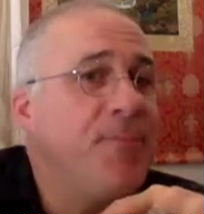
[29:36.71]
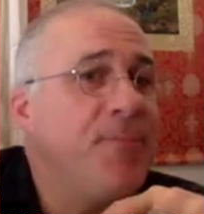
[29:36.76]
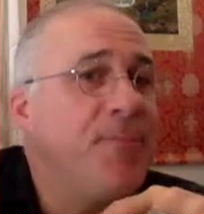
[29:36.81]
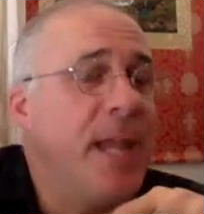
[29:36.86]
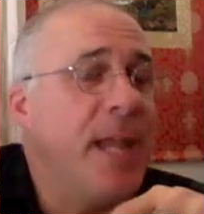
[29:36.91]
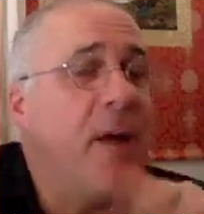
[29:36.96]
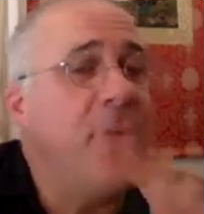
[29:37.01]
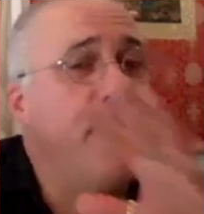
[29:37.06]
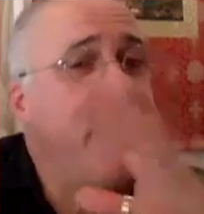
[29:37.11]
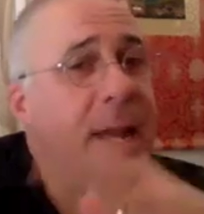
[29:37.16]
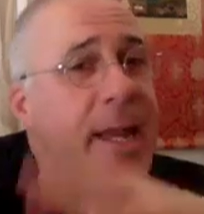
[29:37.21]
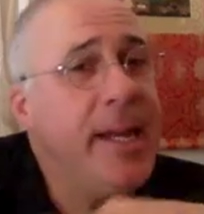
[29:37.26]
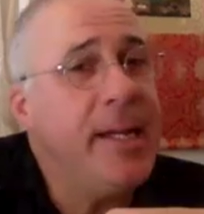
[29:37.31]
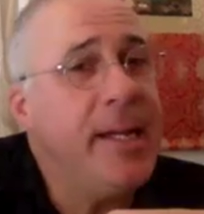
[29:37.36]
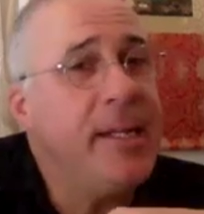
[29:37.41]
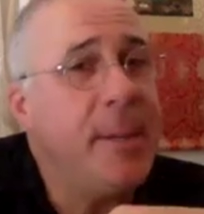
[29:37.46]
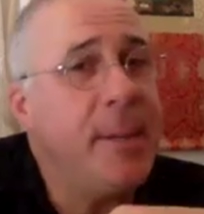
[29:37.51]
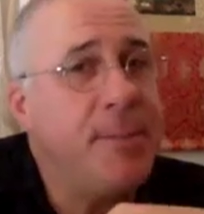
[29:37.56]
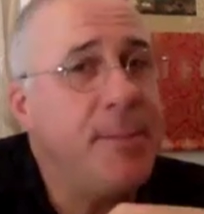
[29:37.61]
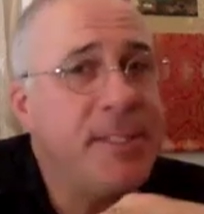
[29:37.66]
Now, they
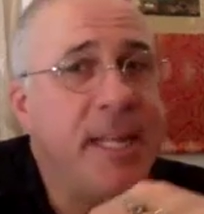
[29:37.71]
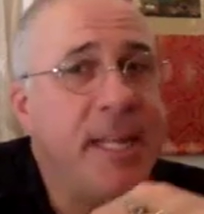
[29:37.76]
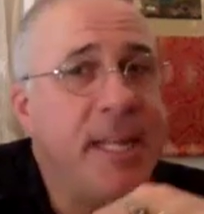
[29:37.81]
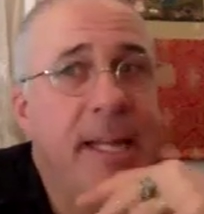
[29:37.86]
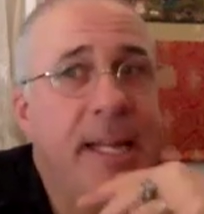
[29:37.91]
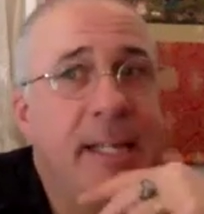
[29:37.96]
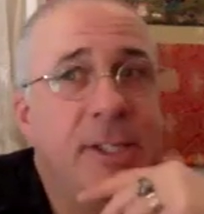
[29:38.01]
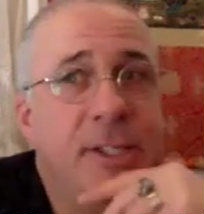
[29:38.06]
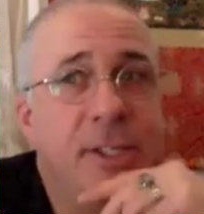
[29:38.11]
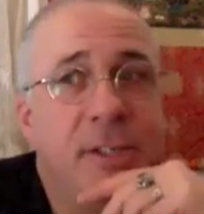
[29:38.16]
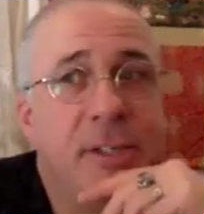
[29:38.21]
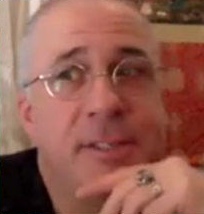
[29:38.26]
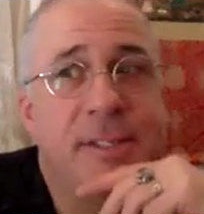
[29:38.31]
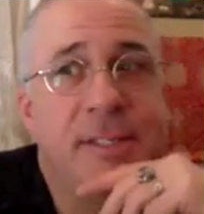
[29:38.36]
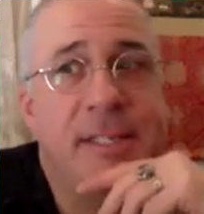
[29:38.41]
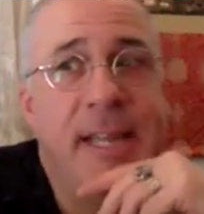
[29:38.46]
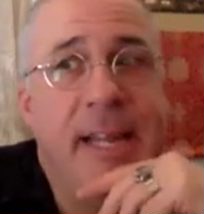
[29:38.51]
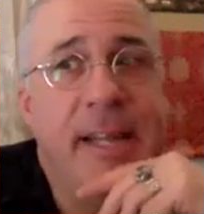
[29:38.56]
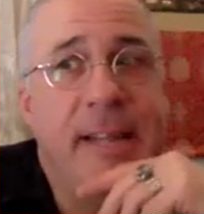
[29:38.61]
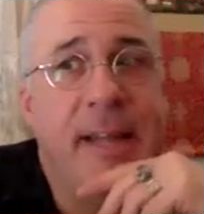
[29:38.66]
end up saying, as you'll
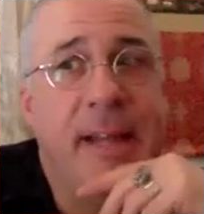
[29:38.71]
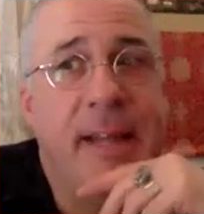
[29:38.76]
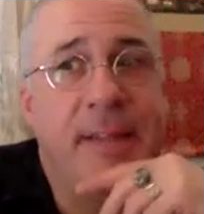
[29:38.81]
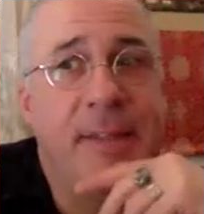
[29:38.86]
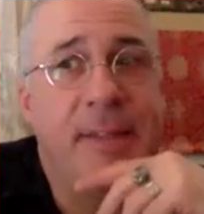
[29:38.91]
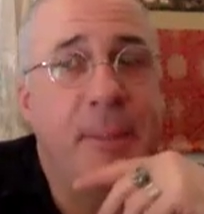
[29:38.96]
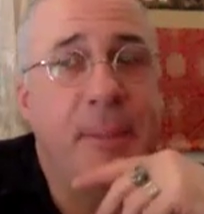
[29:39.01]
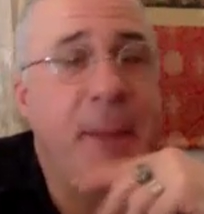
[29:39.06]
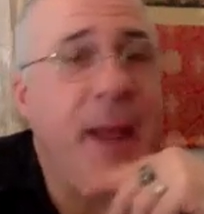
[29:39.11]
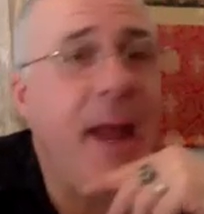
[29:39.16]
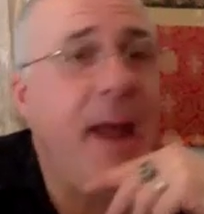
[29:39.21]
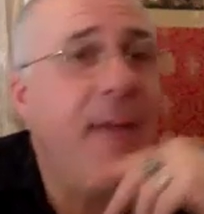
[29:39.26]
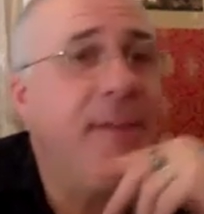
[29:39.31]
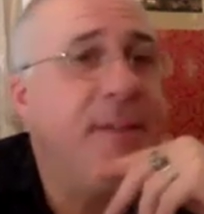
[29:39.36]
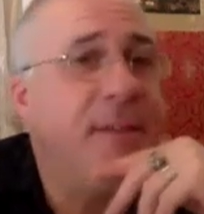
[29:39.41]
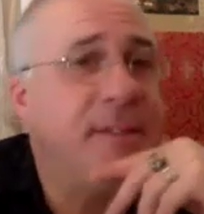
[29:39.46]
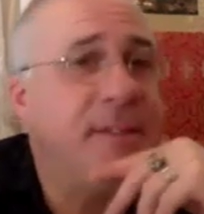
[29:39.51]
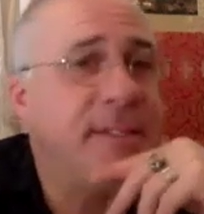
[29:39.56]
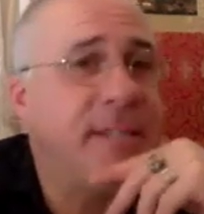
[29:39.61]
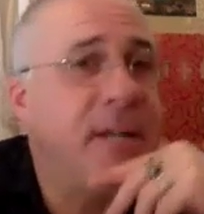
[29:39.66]
see, that the path
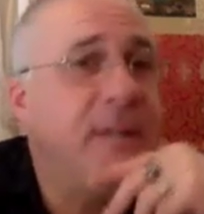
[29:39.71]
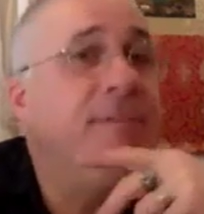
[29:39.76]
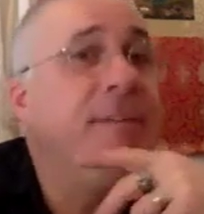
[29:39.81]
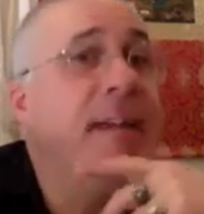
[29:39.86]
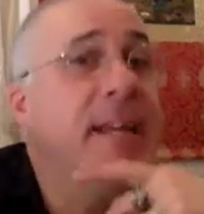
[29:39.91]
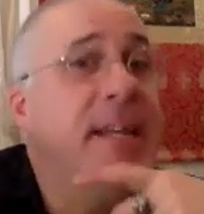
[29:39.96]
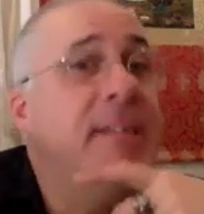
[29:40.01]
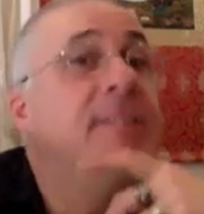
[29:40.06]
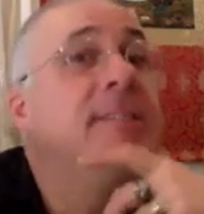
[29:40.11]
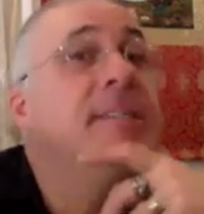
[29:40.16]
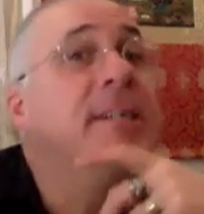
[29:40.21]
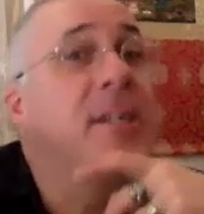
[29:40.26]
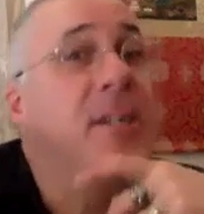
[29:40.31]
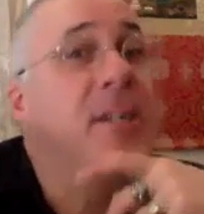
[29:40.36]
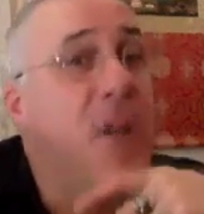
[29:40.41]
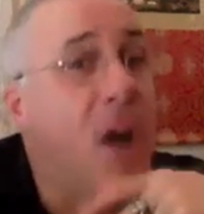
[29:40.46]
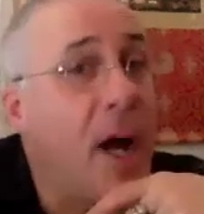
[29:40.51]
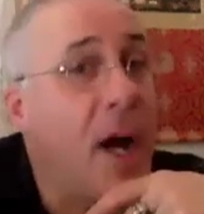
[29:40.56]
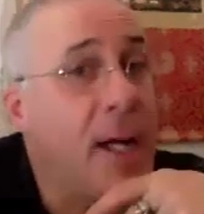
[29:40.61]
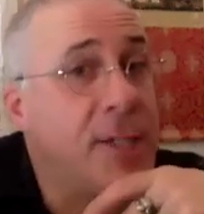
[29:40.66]
itself is
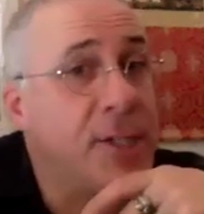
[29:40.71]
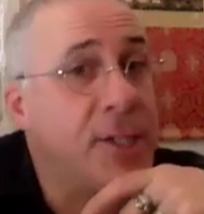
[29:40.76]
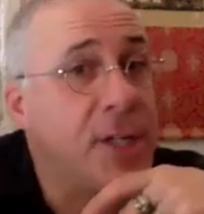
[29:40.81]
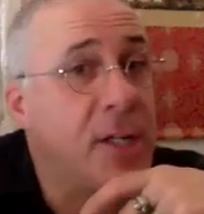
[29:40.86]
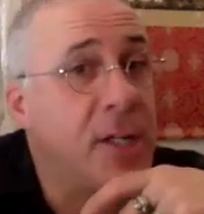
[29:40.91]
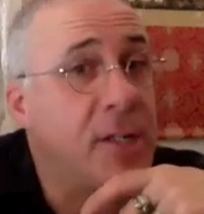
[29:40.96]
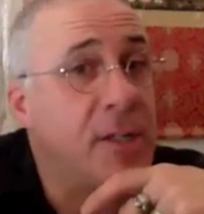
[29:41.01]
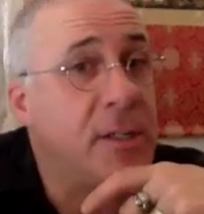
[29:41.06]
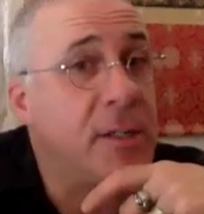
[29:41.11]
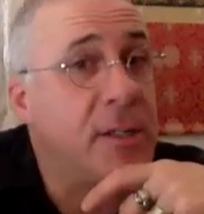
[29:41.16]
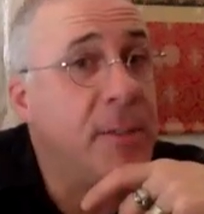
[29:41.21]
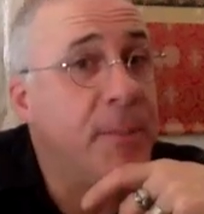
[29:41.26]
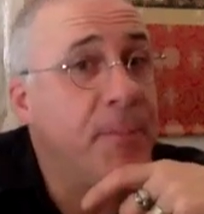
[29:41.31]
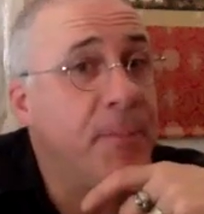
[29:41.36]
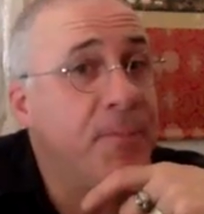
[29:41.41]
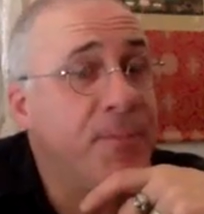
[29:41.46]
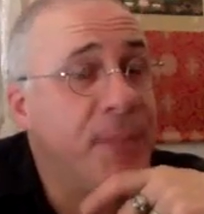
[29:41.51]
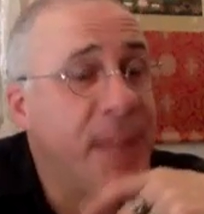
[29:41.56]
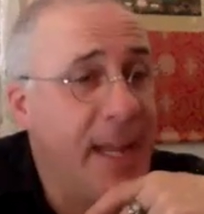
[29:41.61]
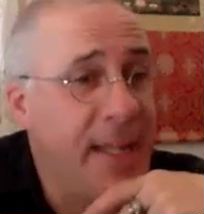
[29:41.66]
illogical.
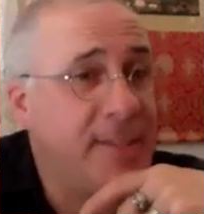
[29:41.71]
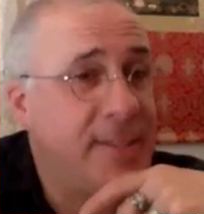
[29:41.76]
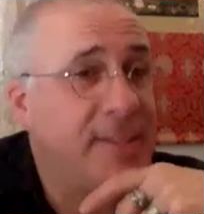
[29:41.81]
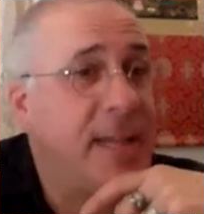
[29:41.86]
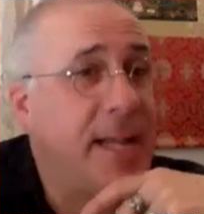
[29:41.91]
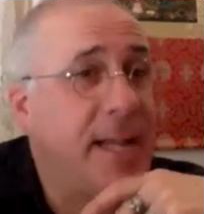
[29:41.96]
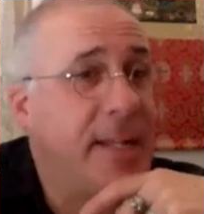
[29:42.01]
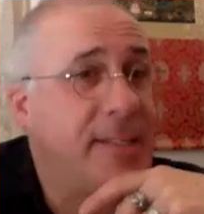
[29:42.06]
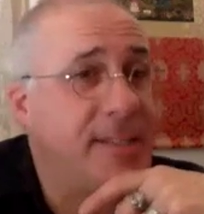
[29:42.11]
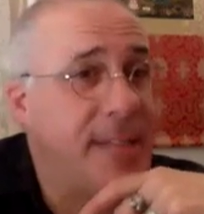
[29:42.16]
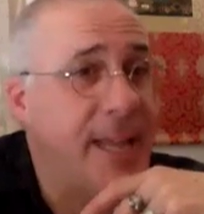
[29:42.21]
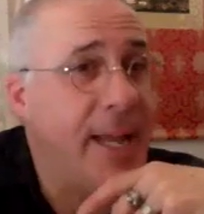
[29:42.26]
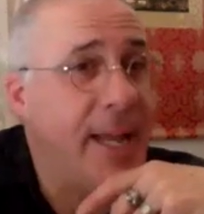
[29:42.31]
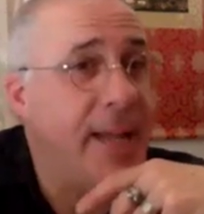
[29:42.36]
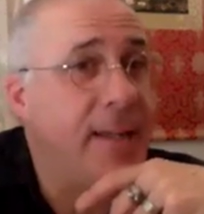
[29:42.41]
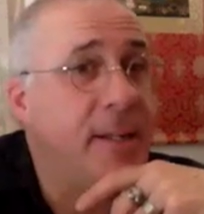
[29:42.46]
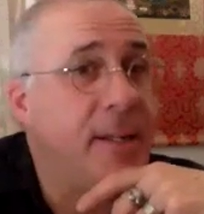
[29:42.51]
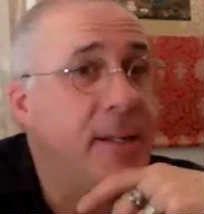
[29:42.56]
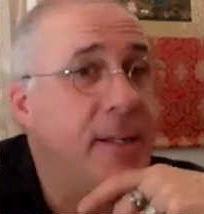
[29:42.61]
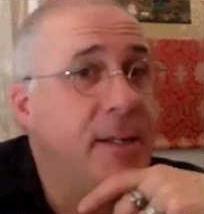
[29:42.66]
It's like
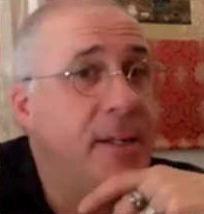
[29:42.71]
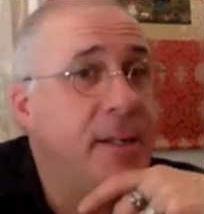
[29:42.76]
Zen.